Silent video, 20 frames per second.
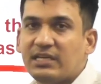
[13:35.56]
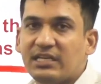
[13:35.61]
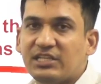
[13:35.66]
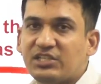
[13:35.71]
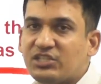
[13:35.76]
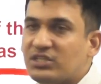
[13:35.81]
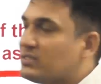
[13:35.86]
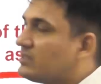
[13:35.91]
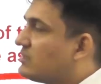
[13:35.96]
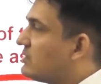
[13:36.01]

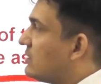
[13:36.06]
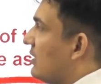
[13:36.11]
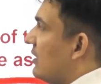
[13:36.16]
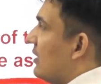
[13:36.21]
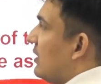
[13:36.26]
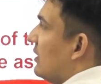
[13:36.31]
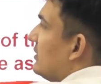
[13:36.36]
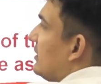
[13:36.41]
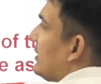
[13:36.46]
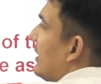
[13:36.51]
nations,
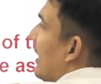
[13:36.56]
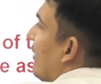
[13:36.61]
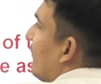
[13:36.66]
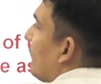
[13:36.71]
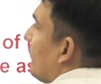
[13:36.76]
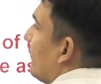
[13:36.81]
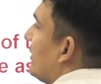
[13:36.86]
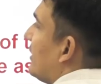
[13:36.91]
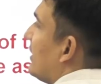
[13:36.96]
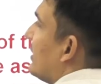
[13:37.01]
the
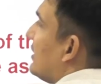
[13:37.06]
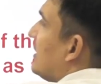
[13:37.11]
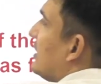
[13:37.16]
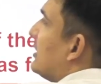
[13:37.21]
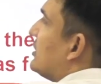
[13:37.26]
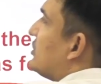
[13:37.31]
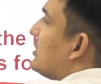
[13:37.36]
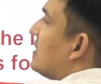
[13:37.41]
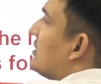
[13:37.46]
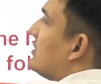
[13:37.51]
African
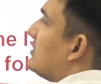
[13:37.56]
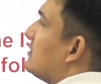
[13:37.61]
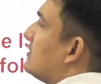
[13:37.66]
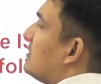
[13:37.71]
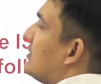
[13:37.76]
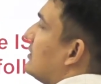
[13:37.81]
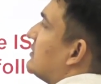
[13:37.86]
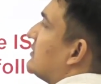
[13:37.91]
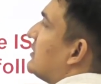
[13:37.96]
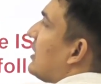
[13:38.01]
nations,
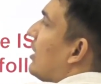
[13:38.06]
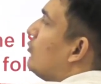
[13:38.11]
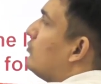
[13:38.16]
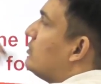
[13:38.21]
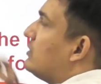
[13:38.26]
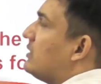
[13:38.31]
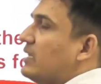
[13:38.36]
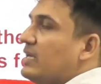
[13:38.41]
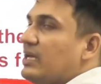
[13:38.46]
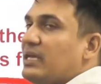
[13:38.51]

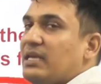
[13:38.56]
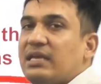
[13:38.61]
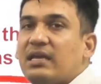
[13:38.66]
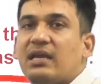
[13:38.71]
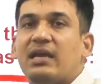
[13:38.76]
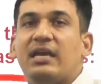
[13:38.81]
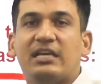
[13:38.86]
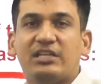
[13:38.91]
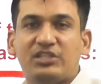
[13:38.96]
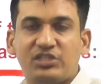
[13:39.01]
South
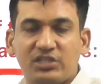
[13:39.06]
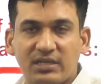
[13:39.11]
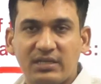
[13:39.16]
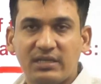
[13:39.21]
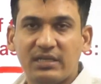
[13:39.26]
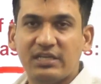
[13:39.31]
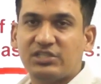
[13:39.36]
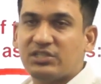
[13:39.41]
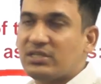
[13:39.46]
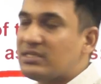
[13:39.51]

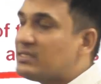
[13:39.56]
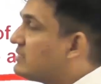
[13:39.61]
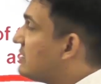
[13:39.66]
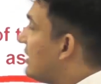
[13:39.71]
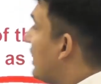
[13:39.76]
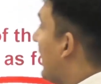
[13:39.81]
Asian nations,